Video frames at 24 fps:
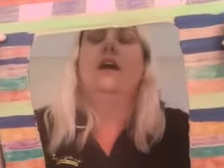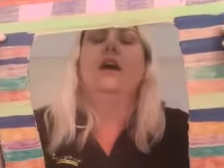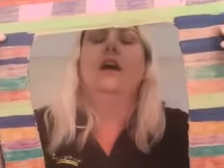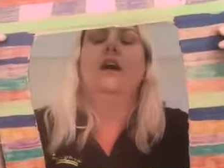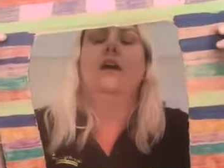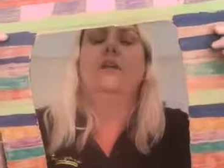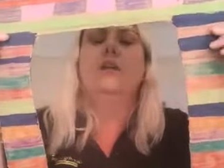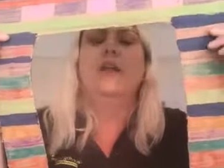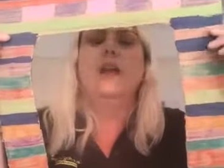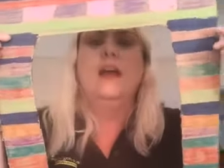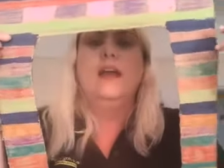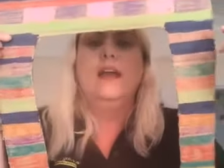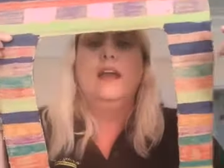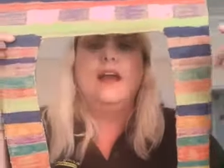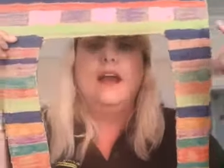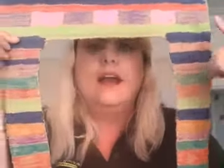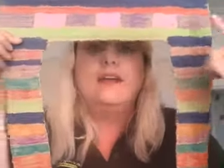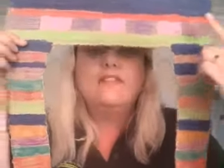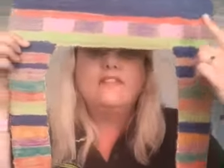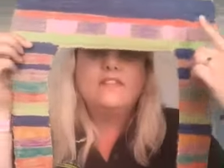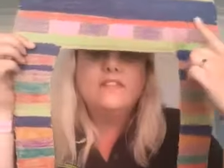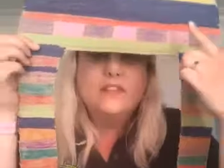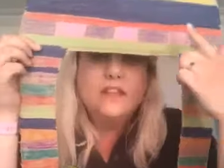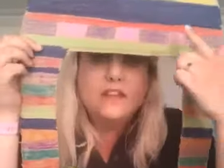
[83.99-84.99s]
Okay?
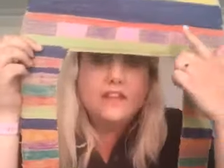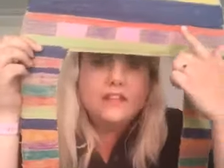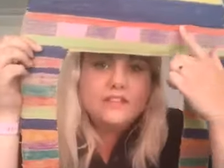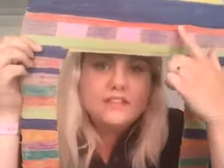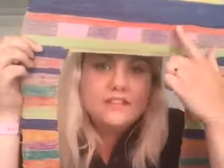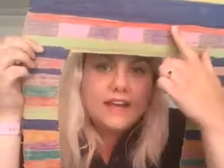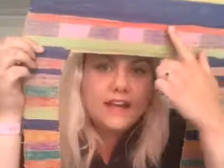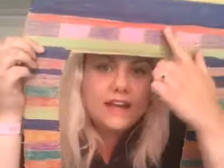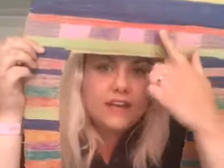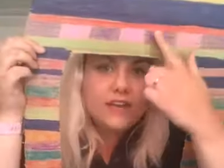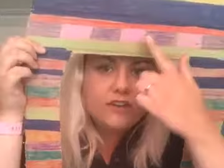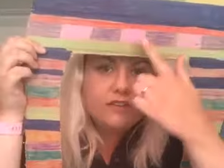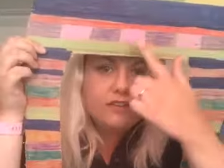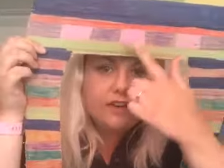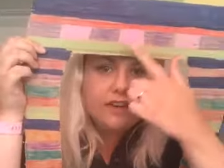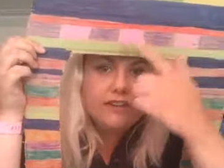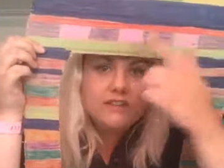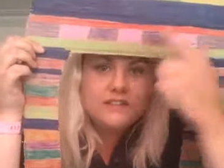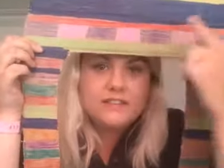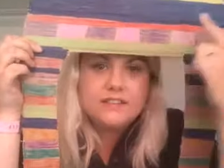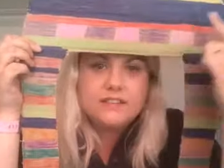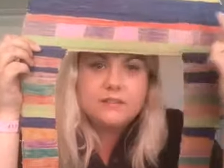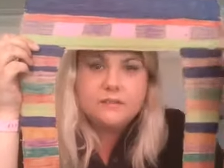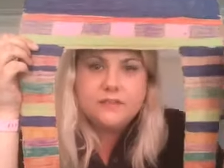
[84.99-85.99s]
I've
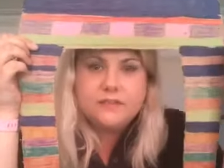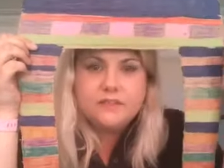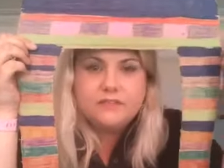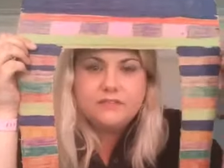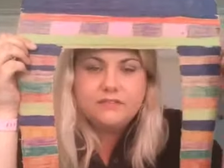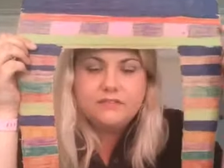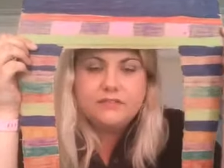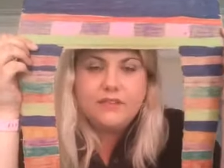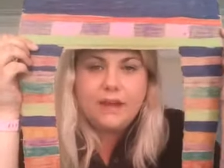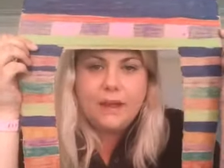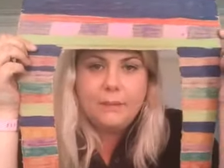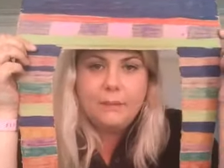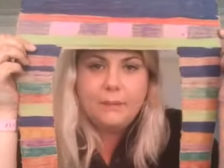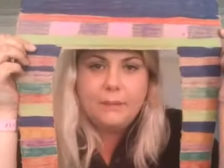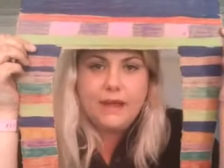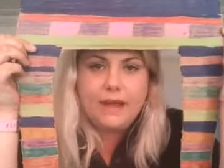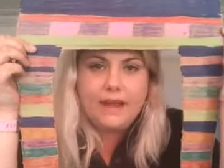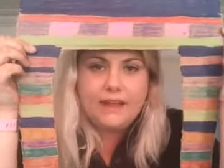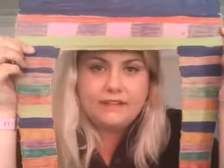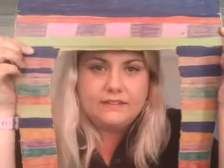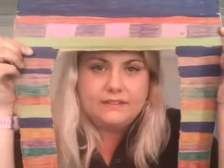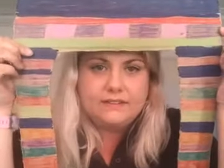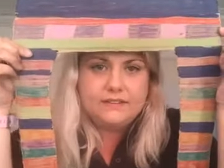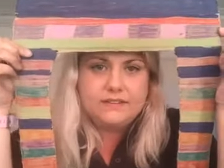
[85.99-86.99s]
decorated it with some felt
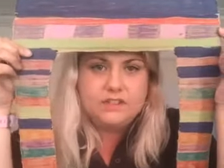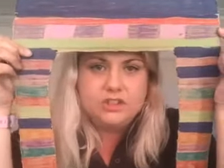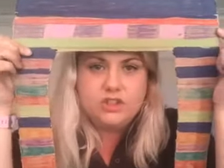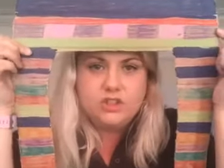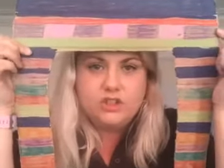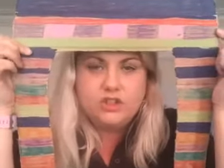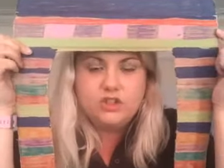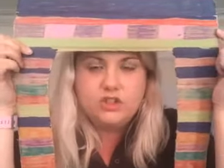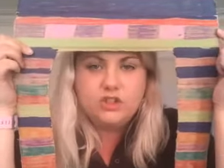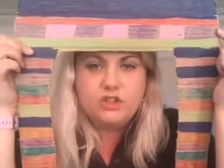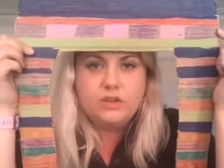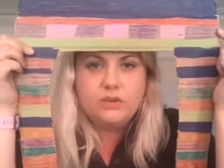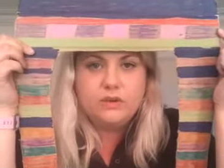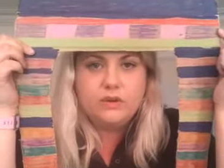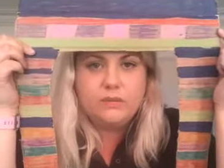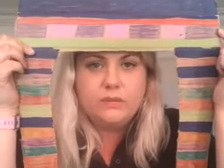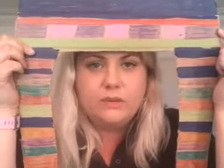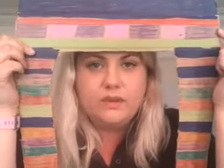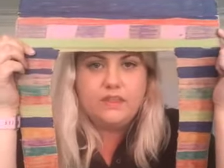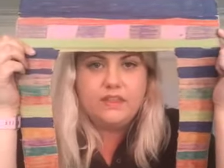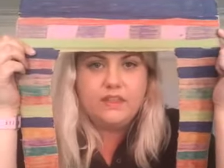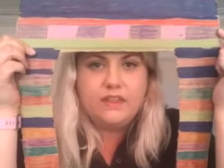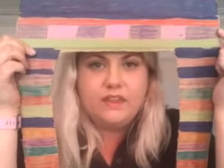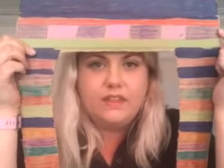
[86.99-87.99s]
pens. You can do it
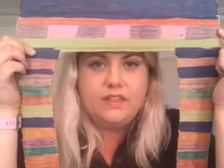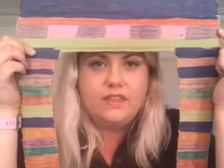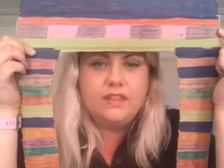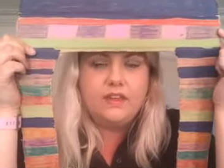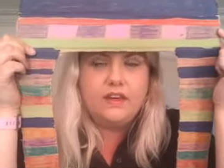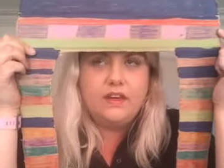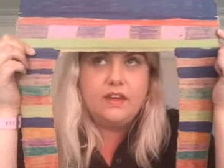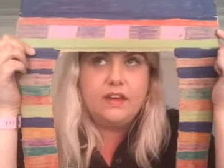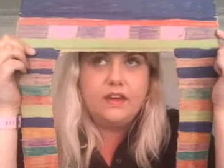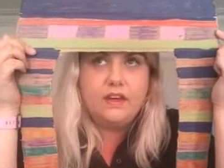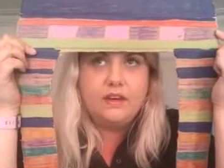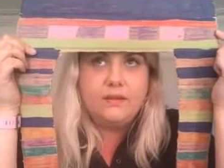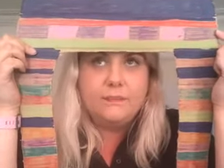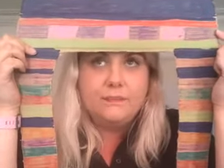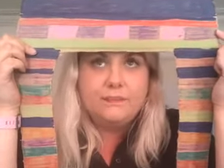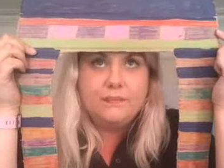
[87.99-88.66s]
with either